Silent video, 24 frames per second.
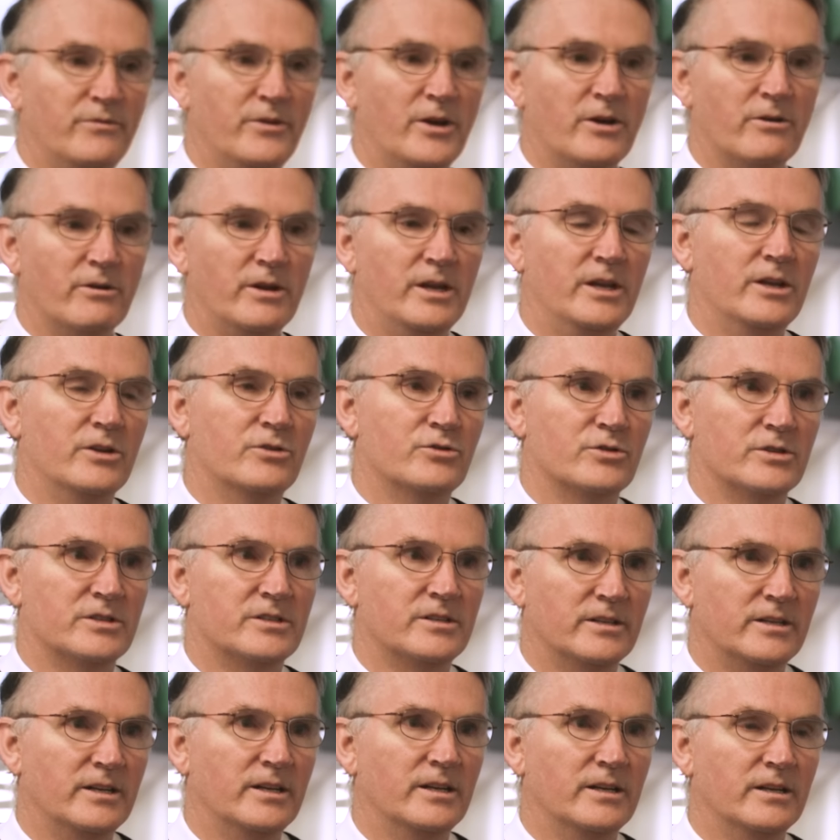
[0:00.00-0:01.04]
very
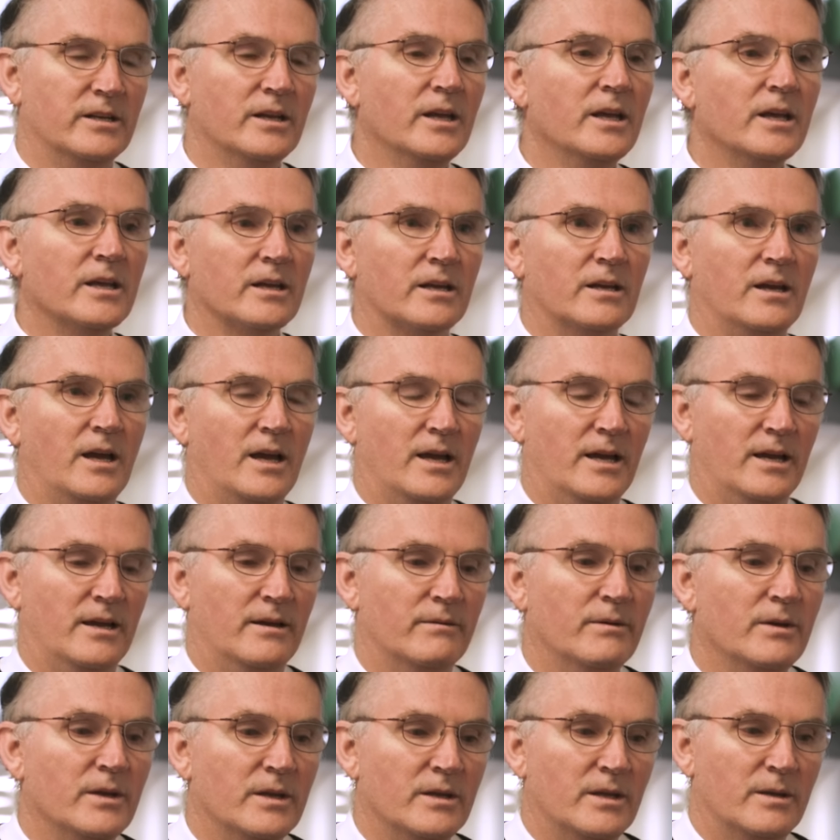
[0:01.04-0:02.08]
interested in
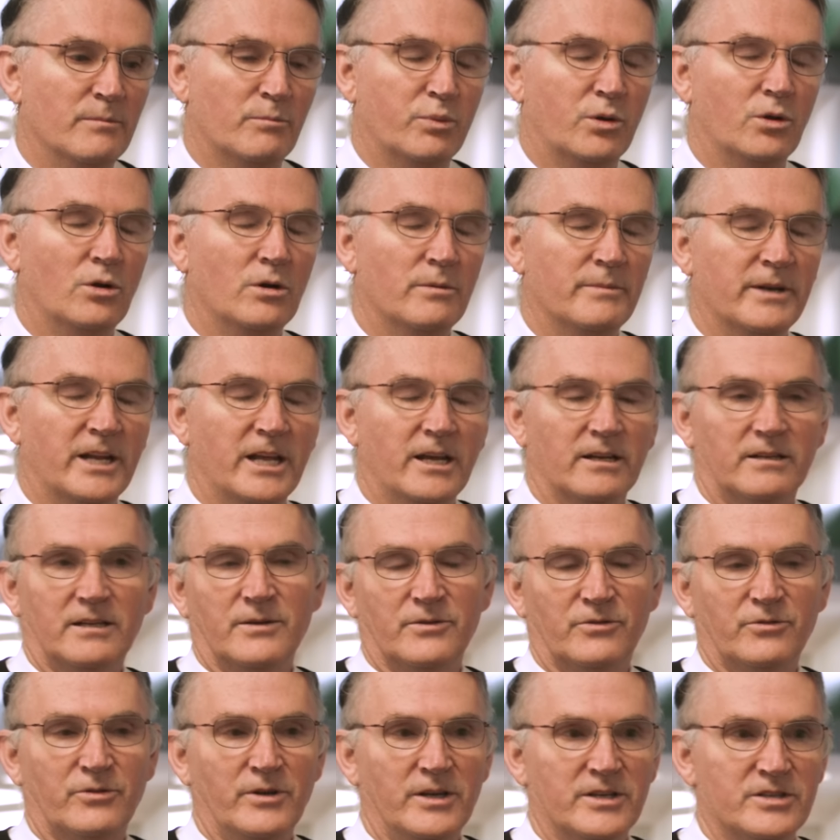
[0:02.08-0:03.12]
employment
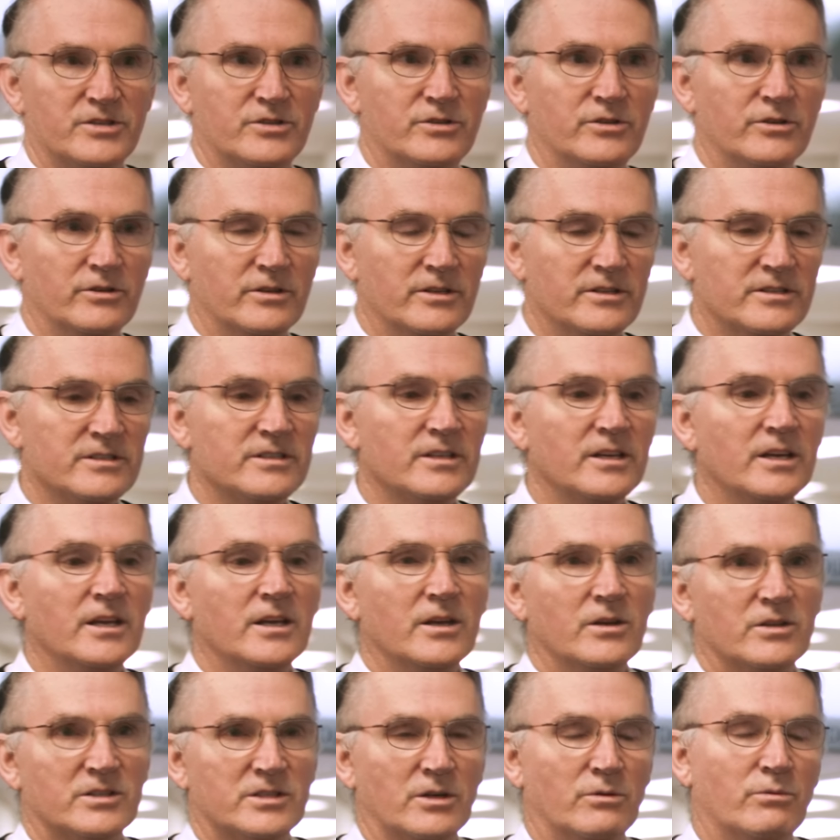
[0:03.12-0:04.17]
outcomes for our students,
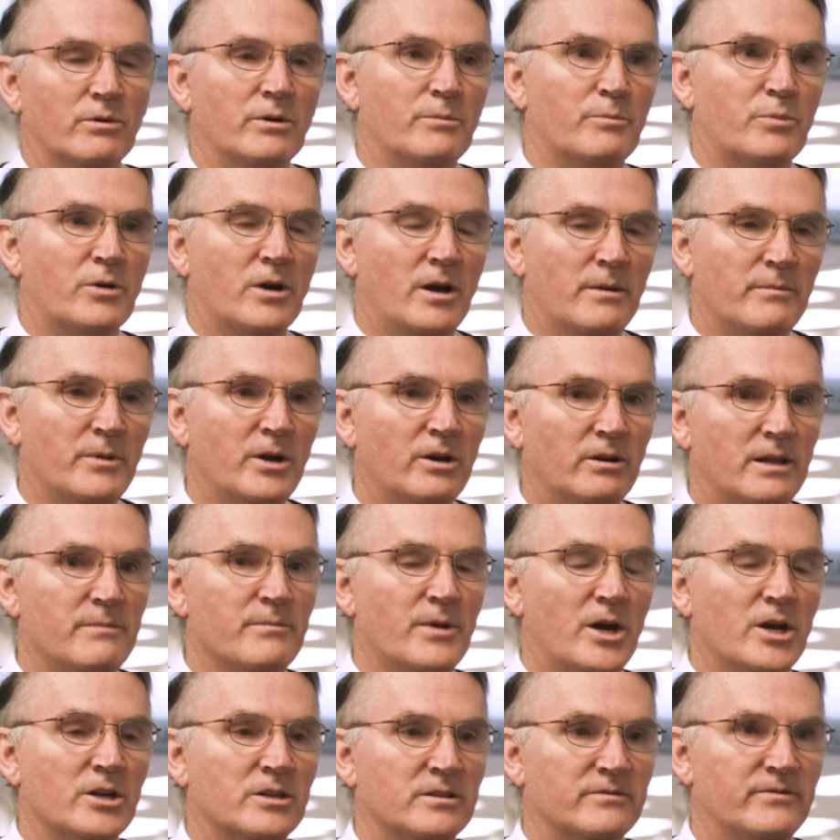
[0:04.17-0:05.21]
so we're primarily
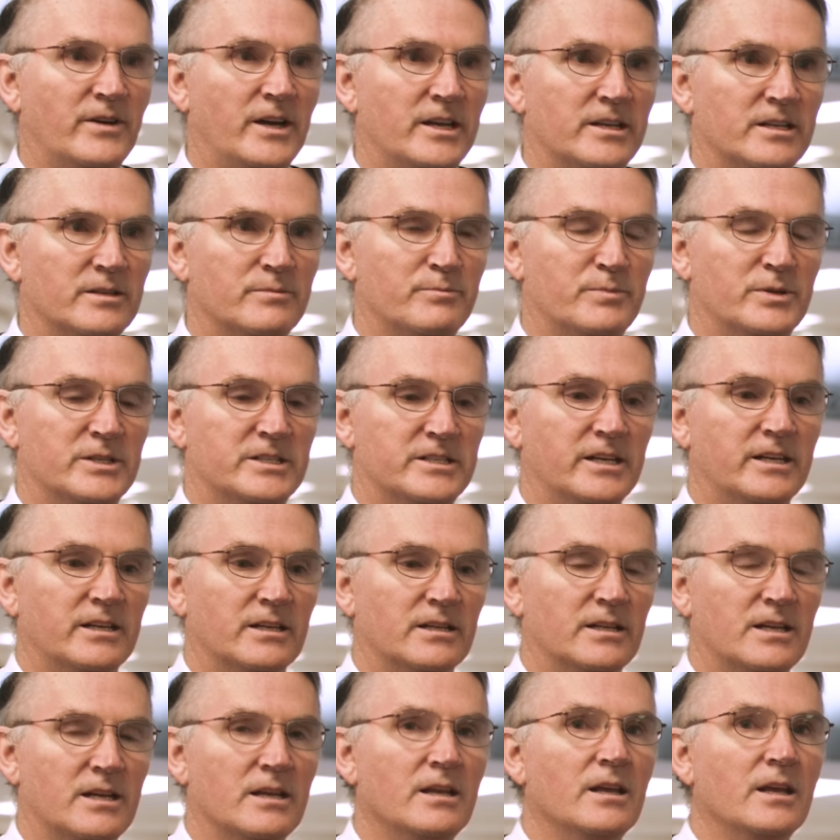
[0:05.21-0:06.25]
motivated
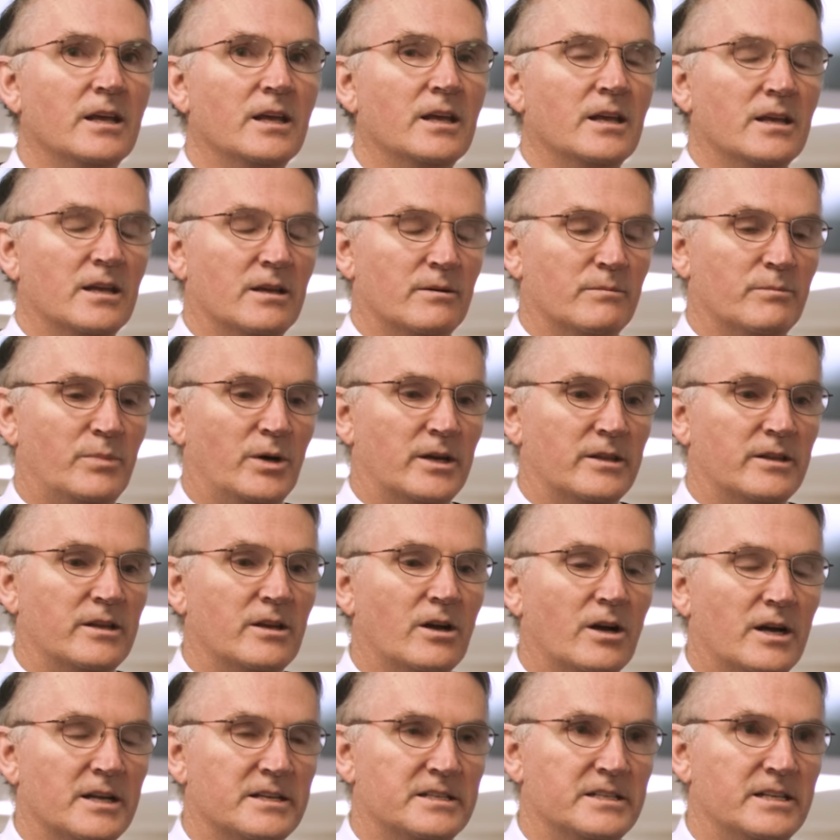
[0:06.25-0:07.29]
particularly by the
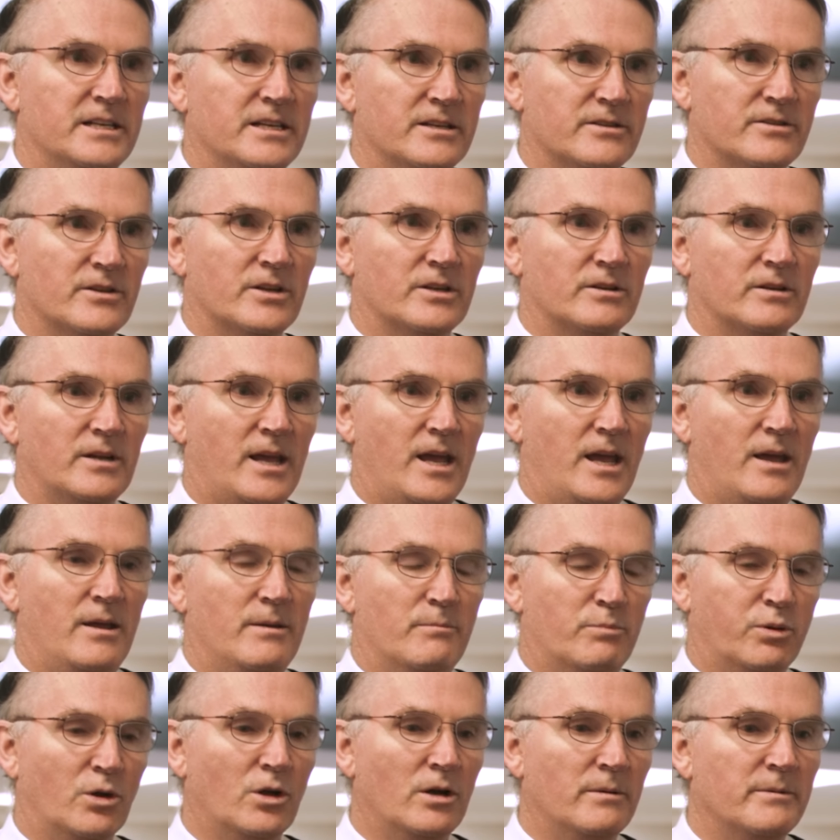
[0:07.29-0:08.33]
idea that
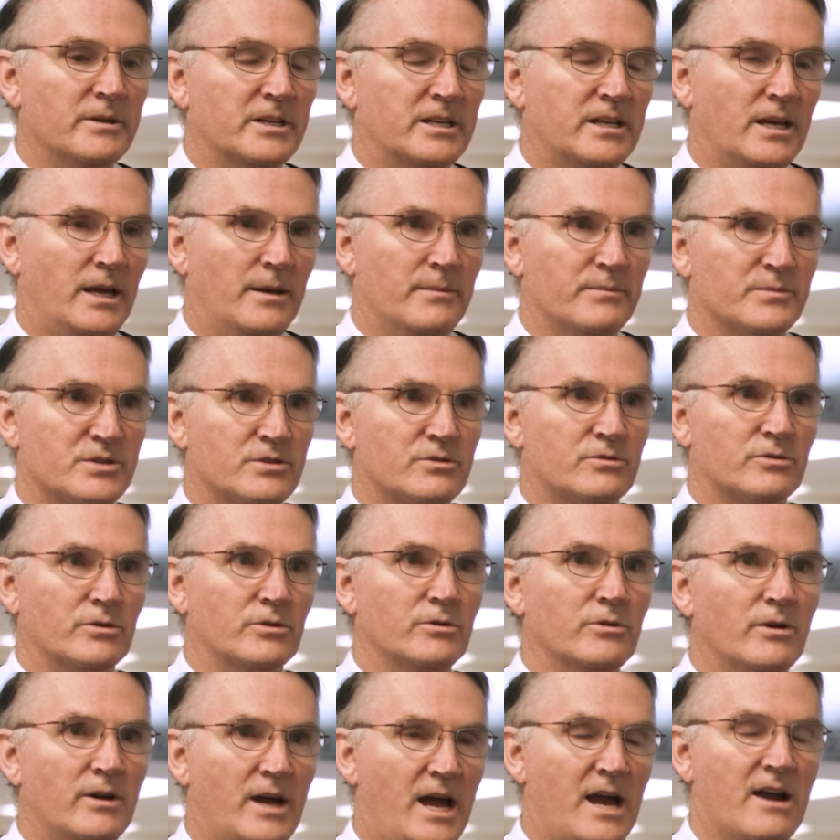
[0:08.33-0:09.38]
employment comes
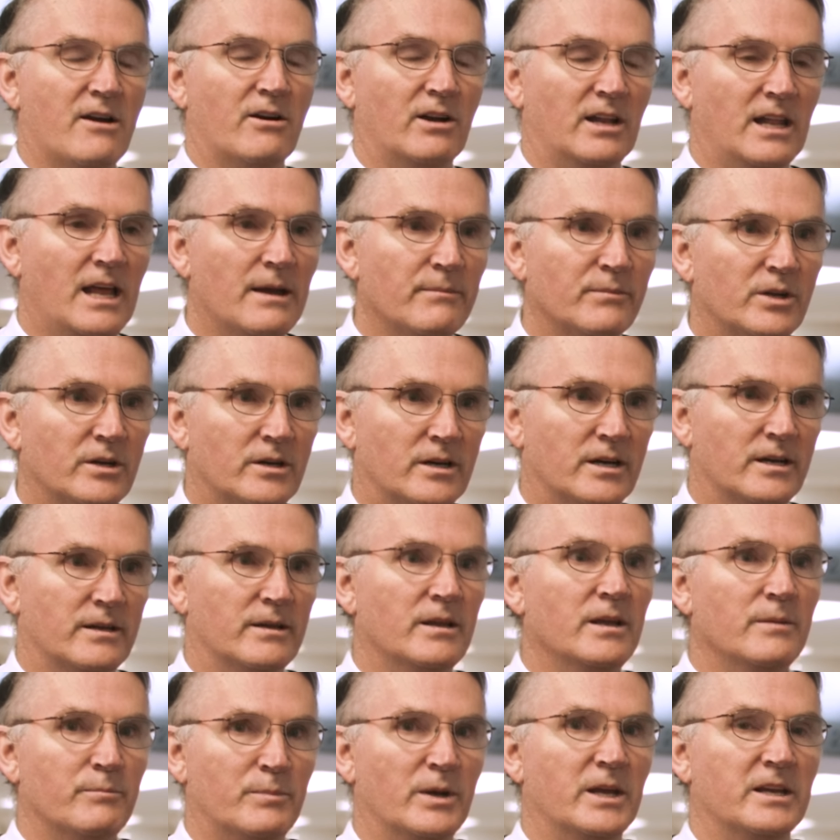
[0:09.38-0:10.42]
through our alumni
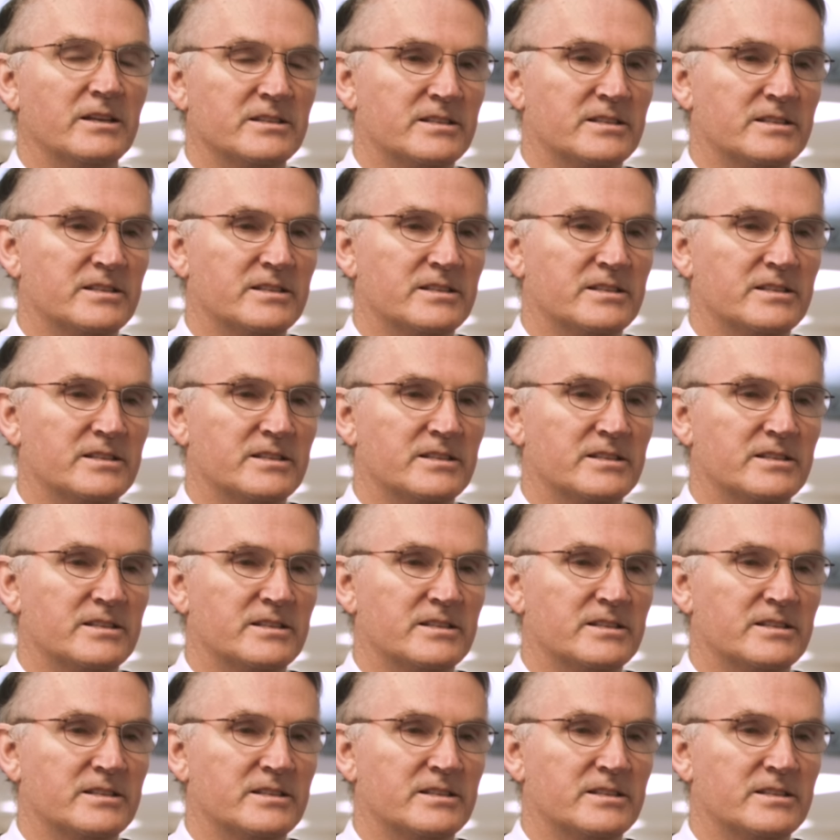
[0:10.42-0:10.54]
being